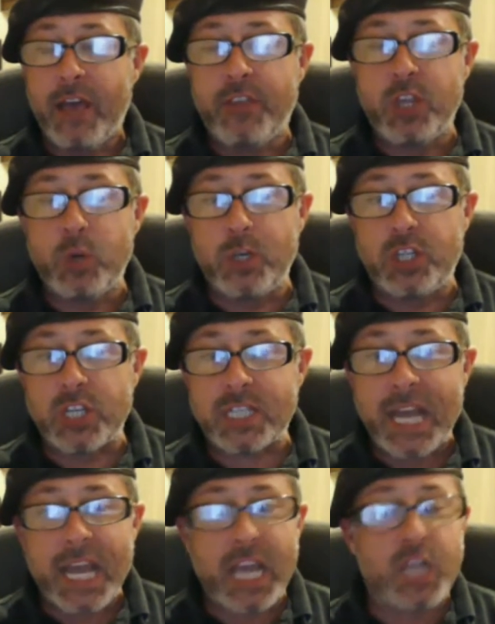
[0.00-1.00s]
that you would just
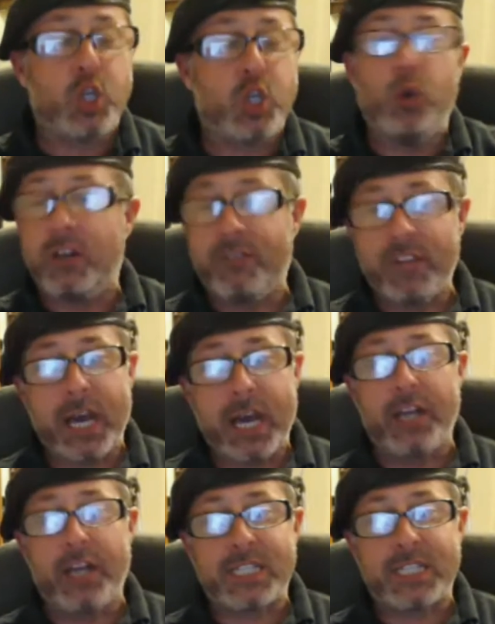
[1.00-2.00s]
intuitively
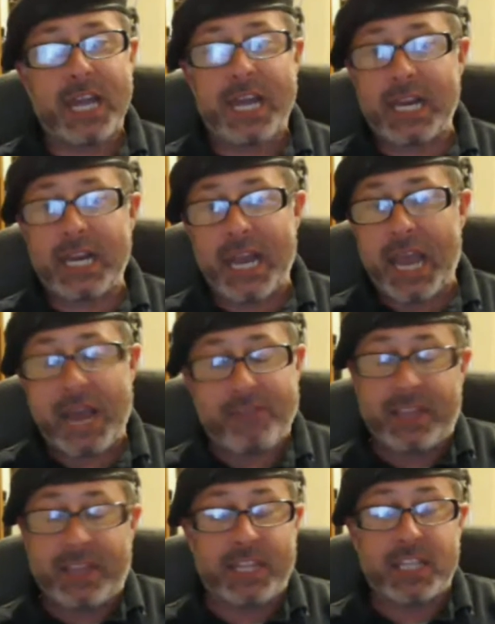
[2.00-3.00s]
understanding
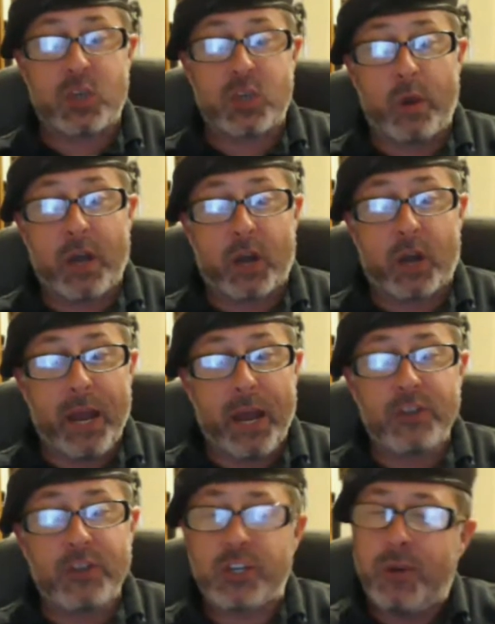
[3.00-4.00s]
everything that's going on
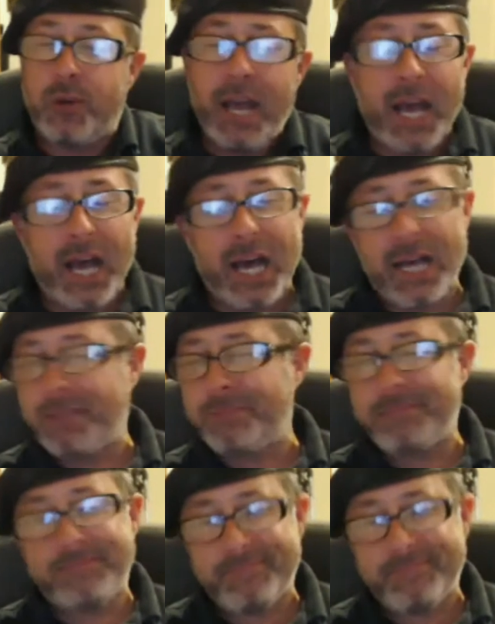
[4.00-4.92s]
around you, not